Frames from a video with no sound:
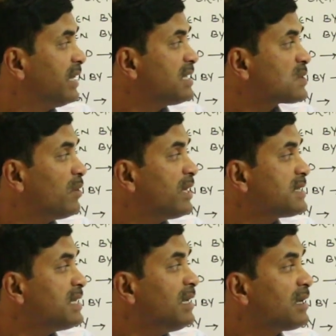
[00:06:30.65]
it is called
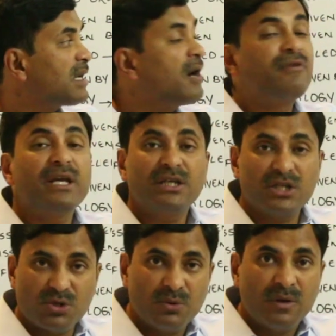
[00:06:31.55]
as a covering
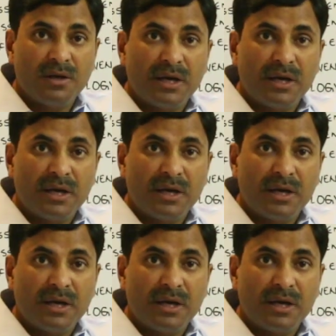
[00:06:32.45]
tissue,